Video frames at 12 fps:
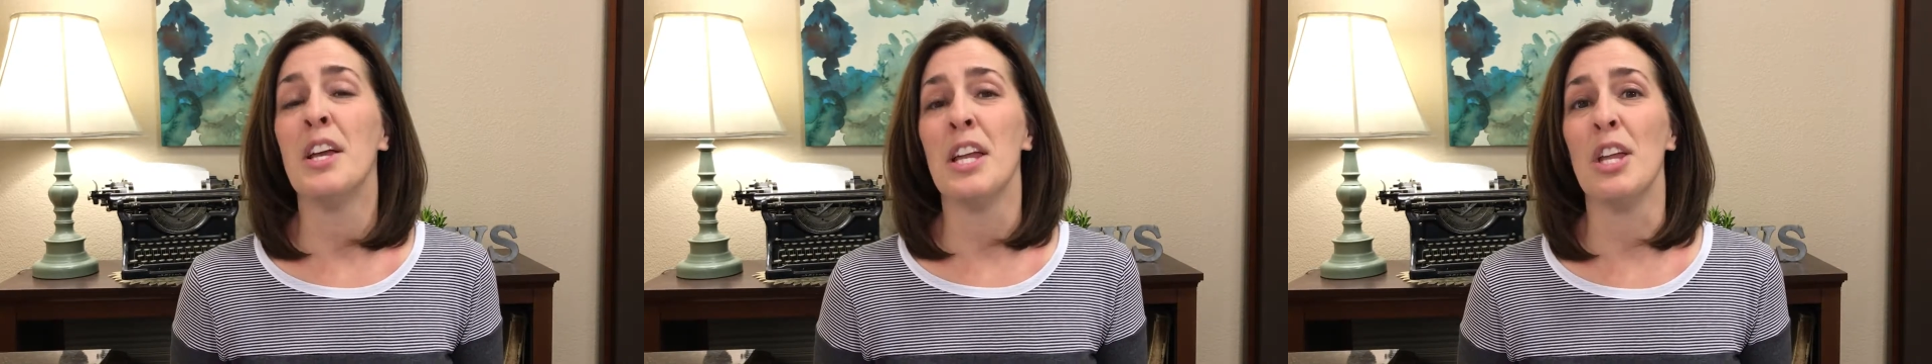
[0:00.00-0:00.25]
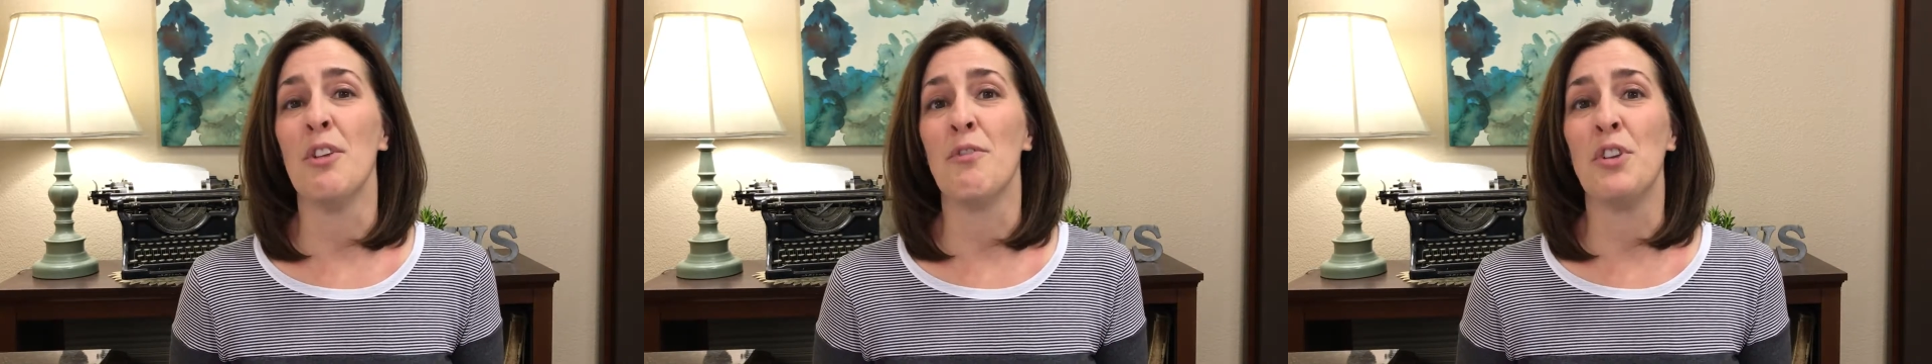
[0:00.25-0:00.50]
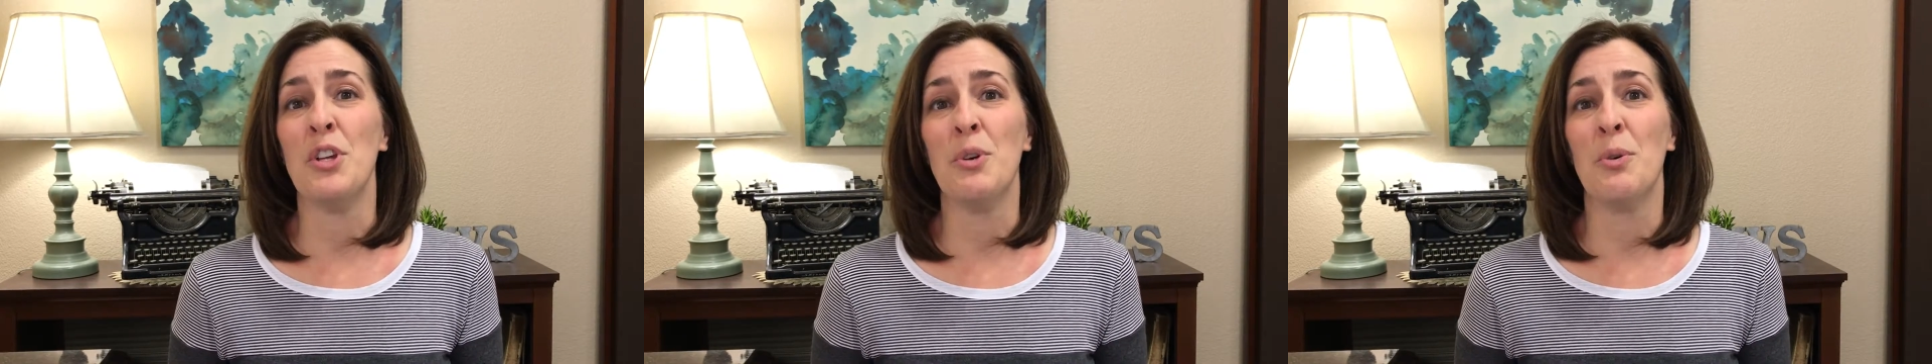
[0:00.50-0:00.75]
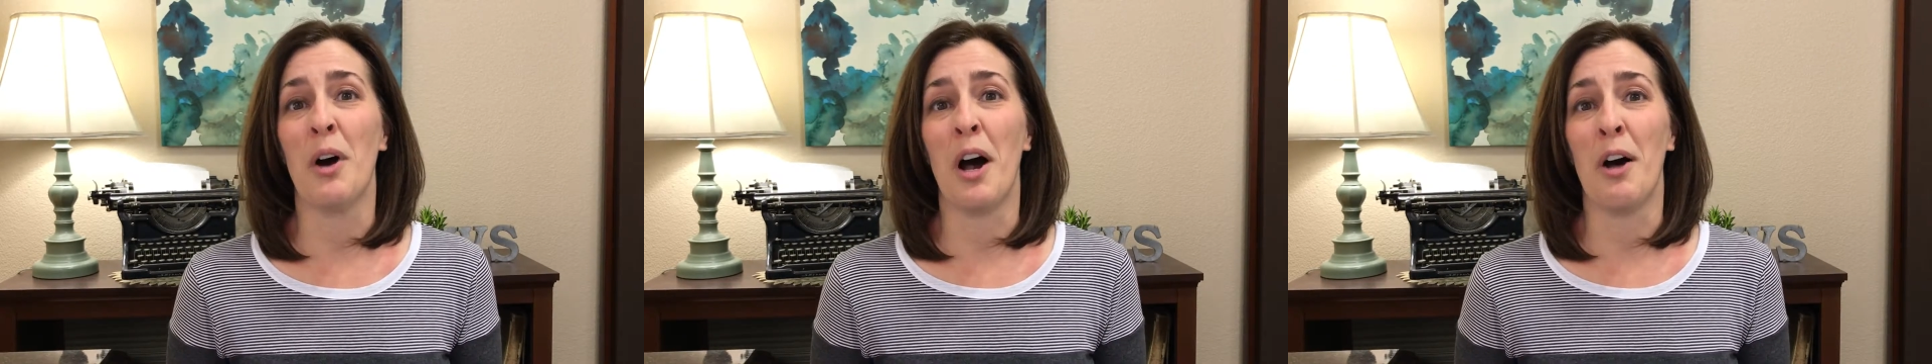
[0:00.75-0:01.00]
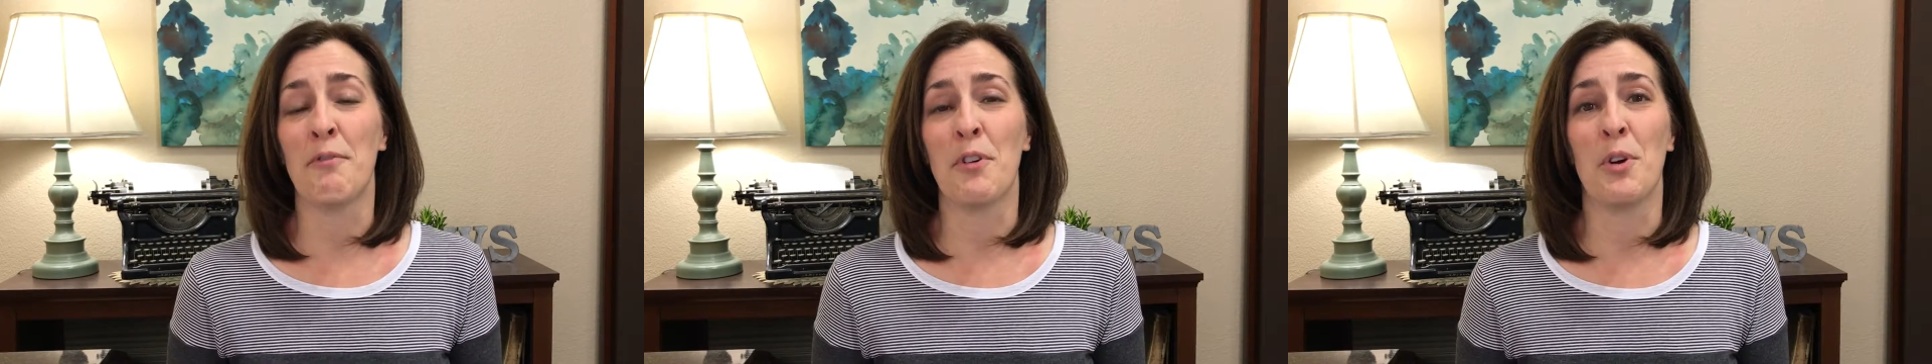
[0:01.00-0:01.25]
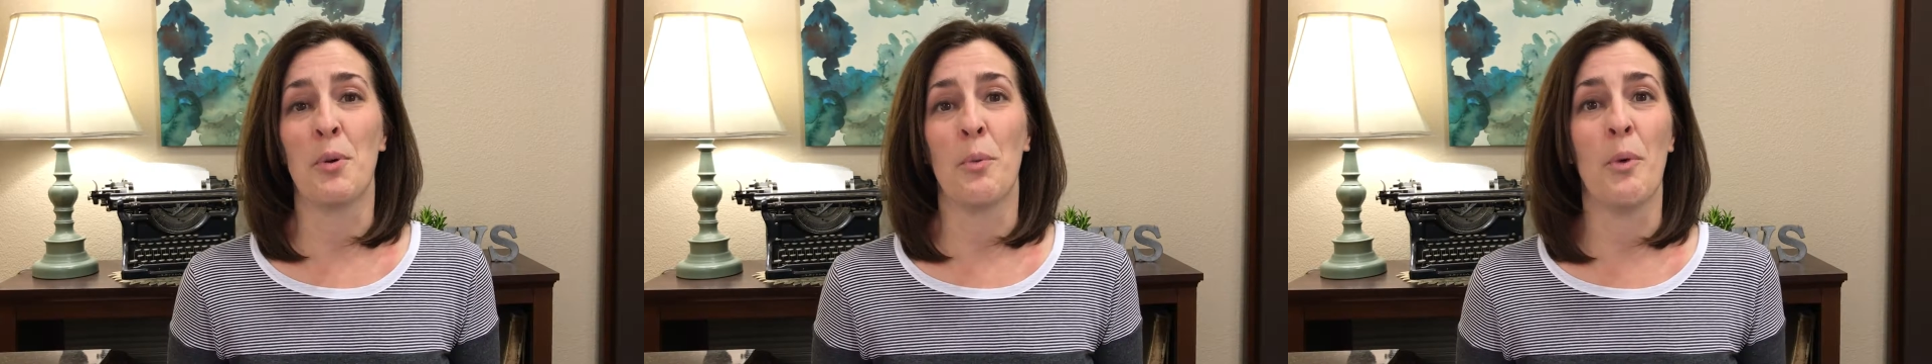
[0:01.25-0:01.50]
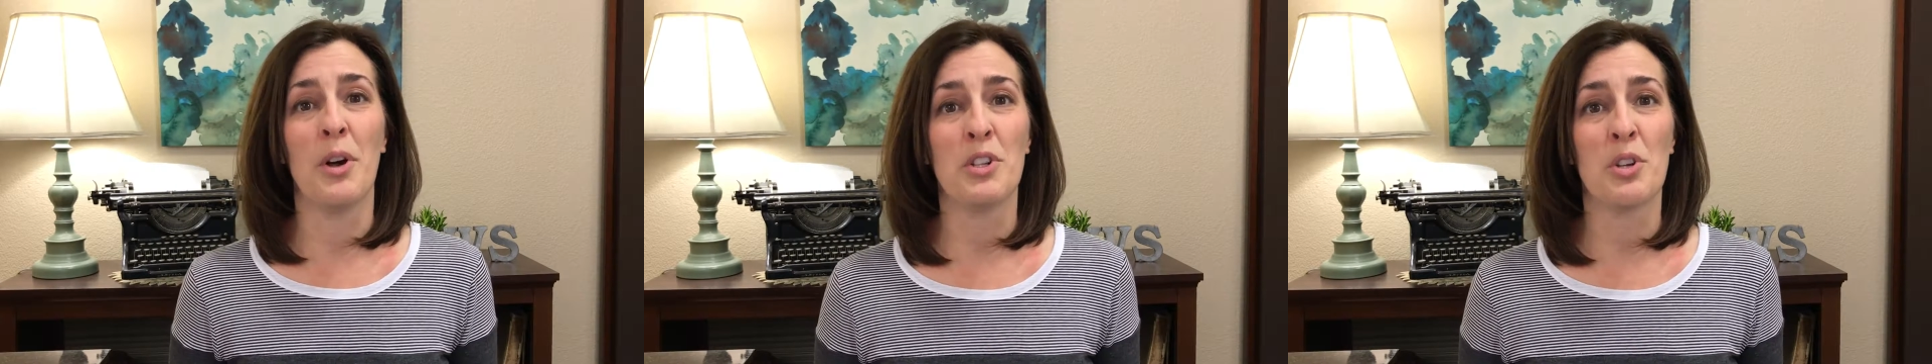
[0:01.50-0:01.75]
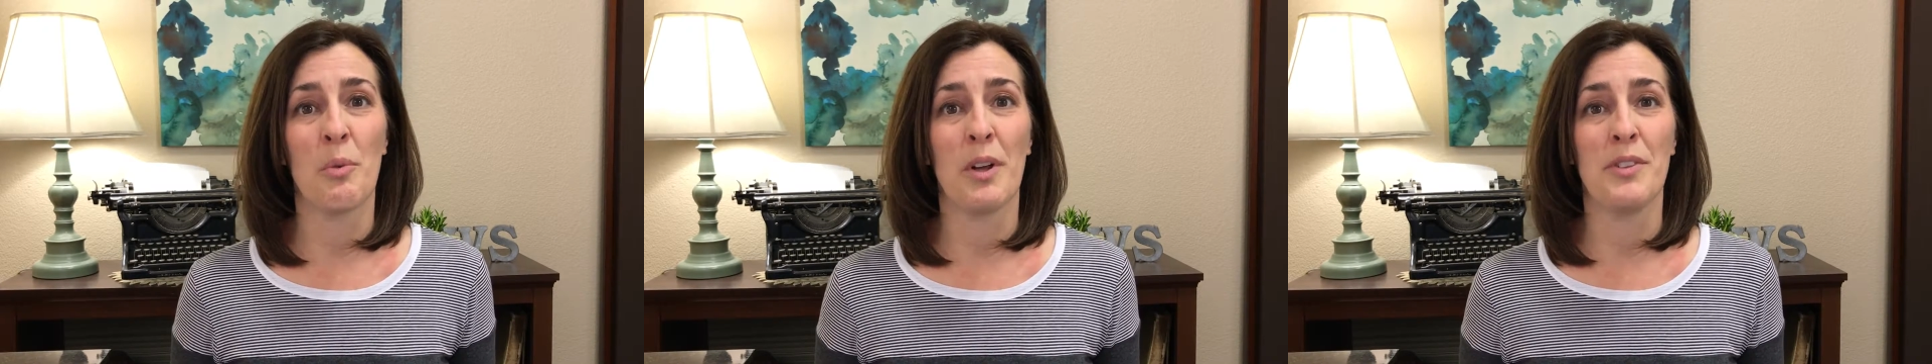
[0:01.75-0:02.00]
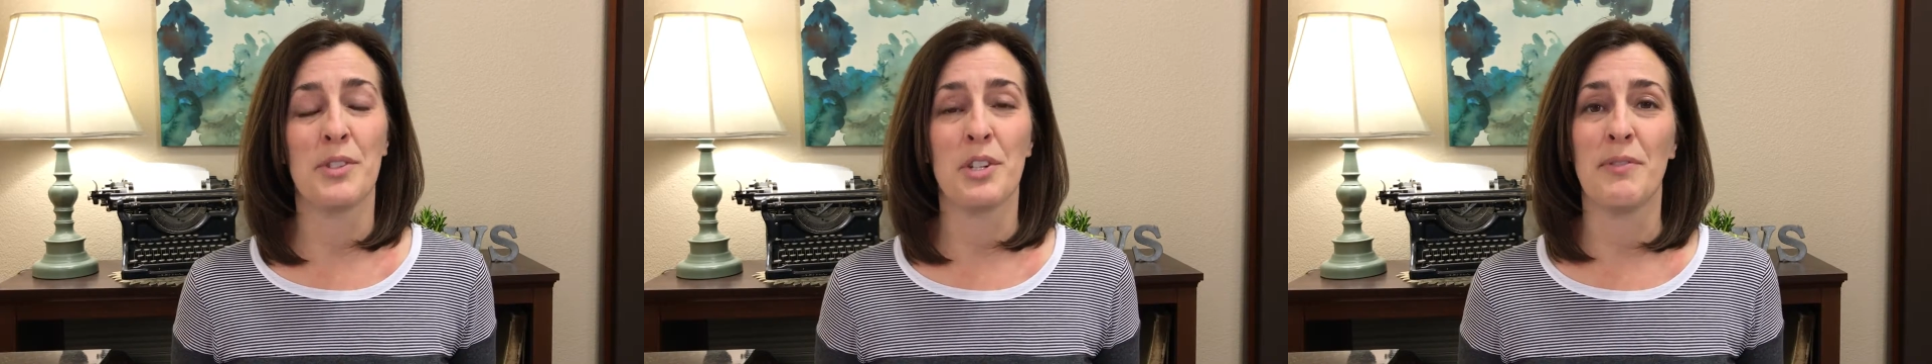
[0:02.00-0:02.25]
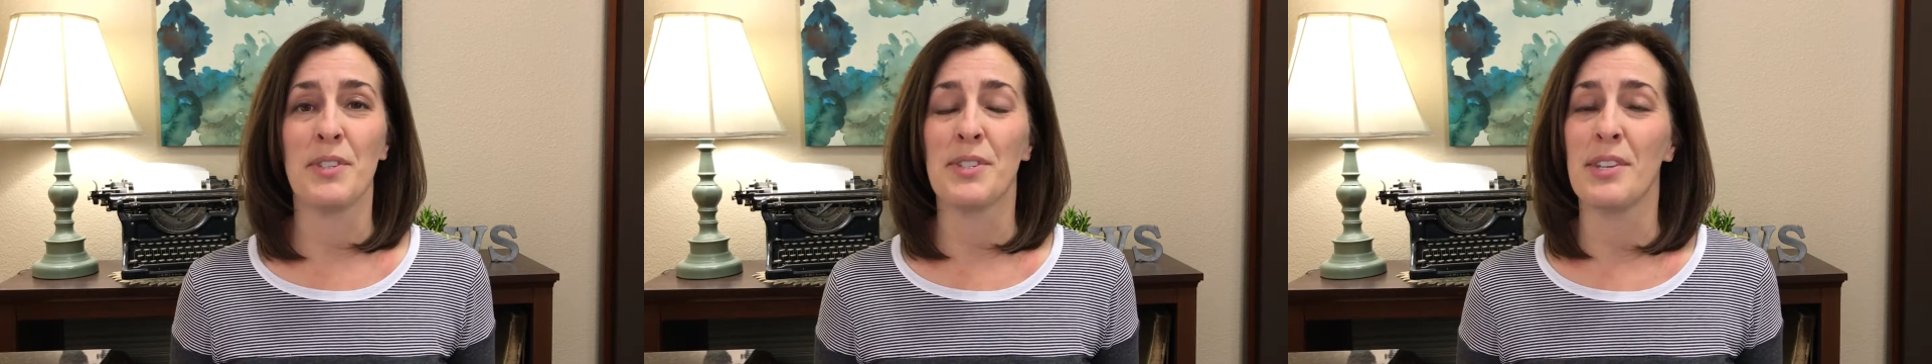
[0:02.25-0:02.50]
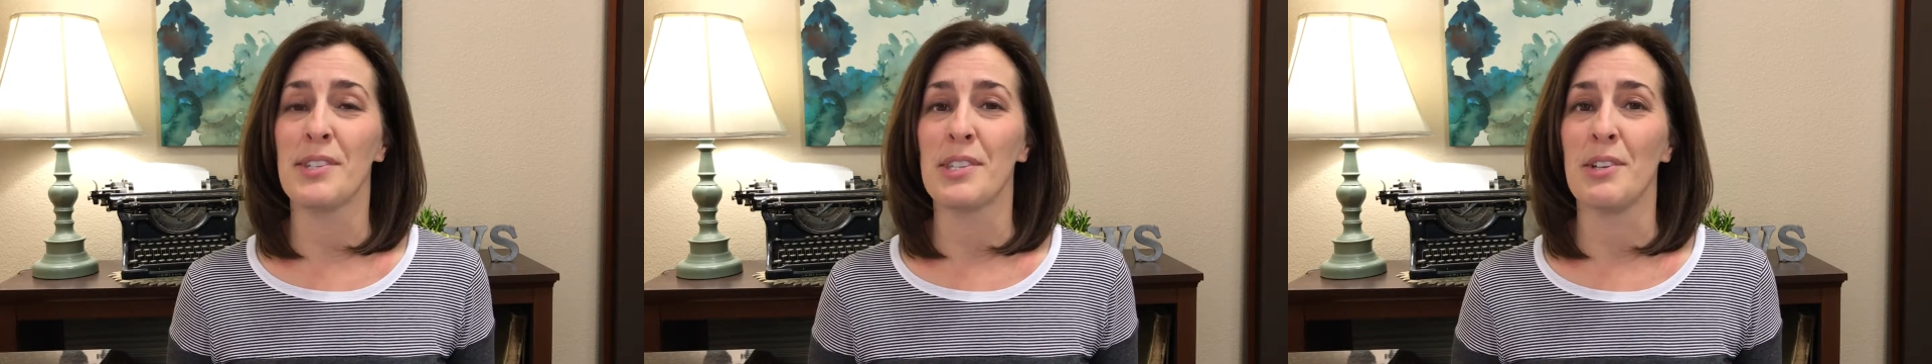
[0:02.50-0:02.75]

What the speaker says: If you offer one-to-one services,